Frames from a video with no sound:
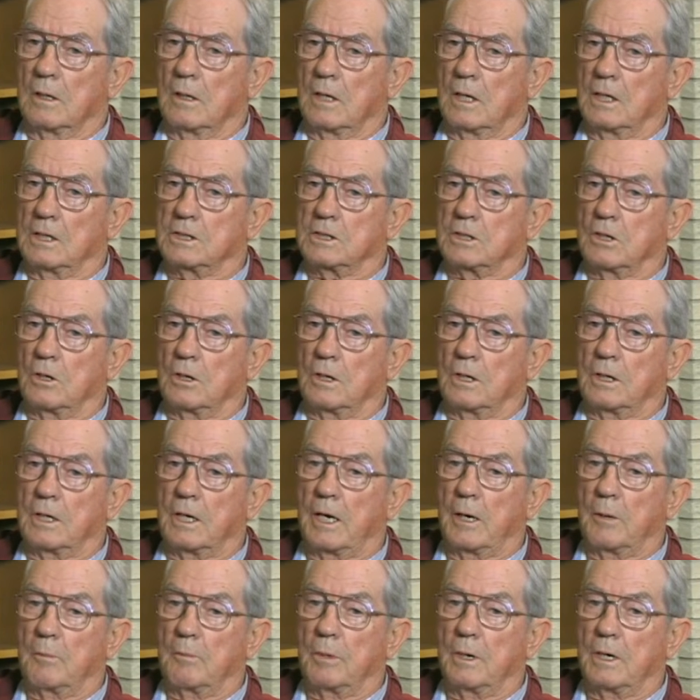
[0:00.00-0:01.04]
I started
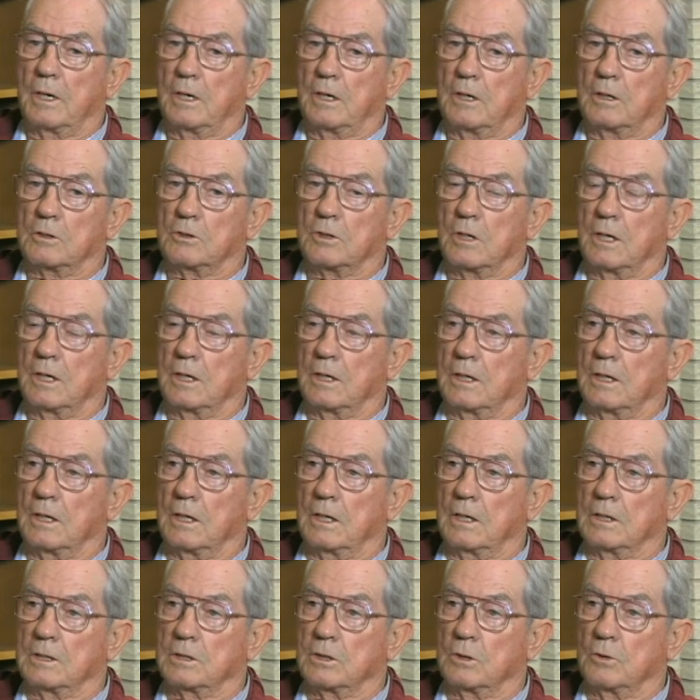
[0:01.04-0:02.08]
campaigning, trying to
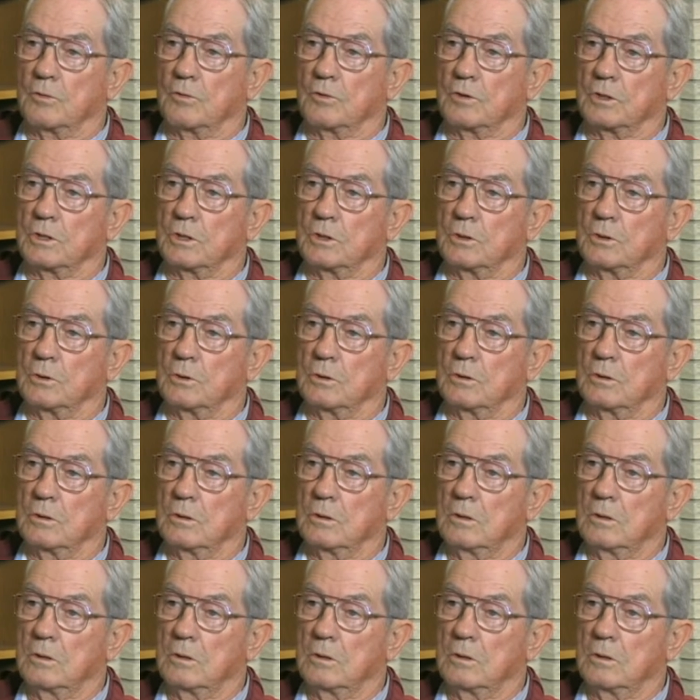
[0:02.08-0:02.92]
get us over to